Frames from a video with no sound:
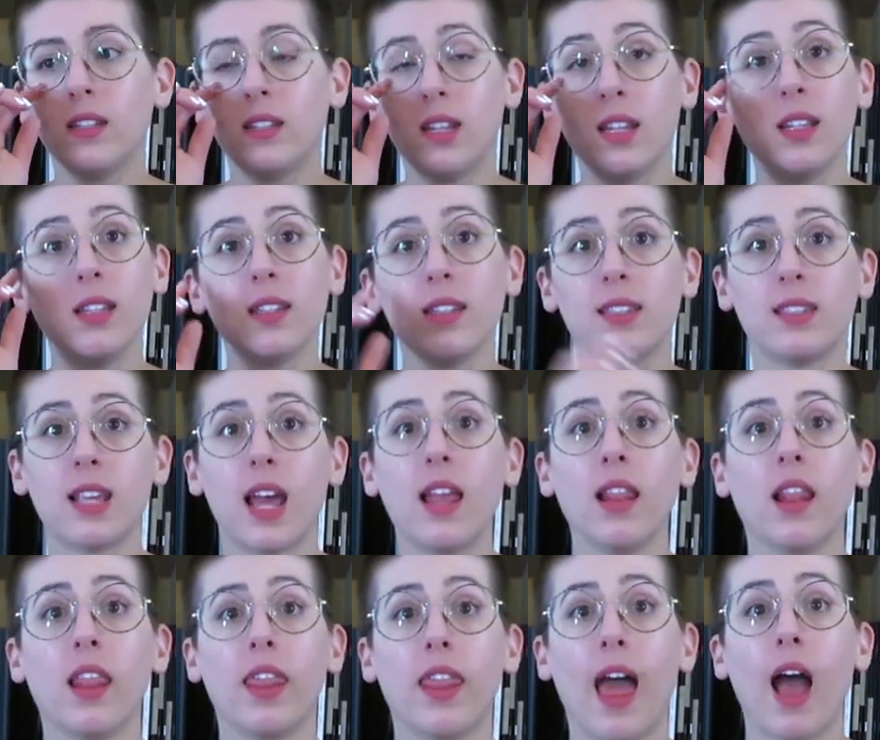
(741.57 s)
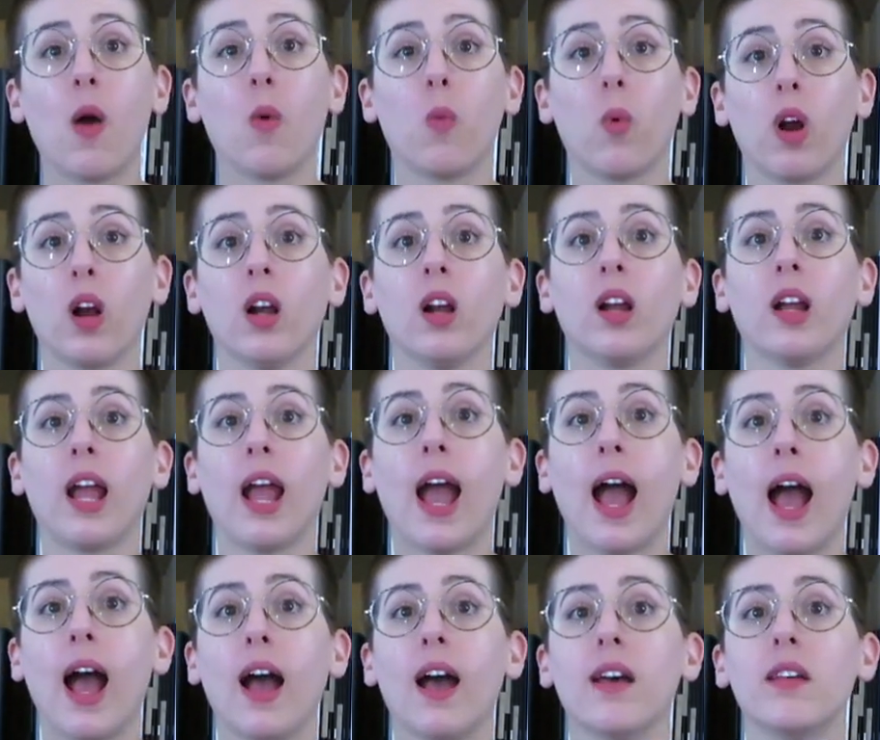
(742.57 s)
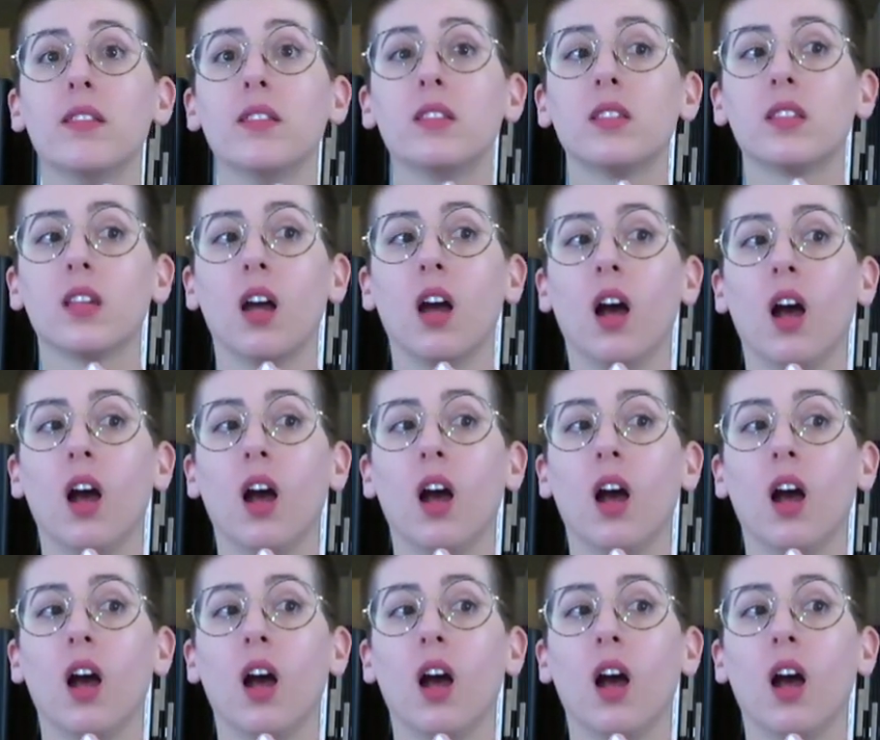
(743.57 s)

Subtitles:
didn't send that work as